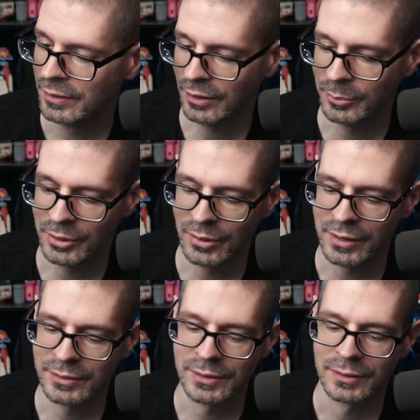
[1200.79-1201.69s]
that'll be
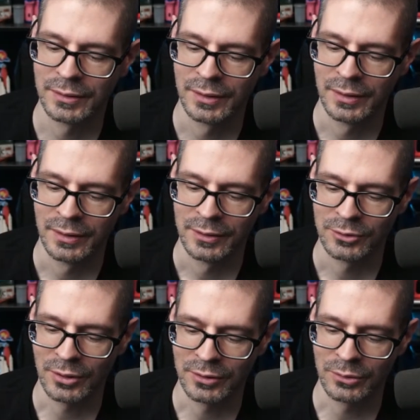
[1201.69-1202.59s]
great.
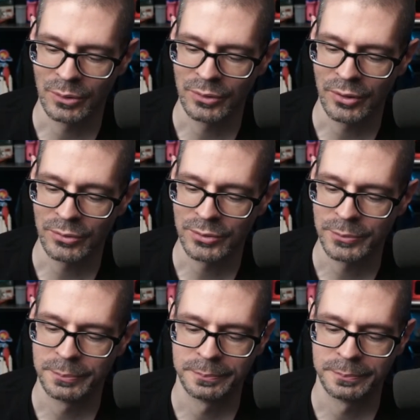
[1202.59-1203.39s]
trying to grow those.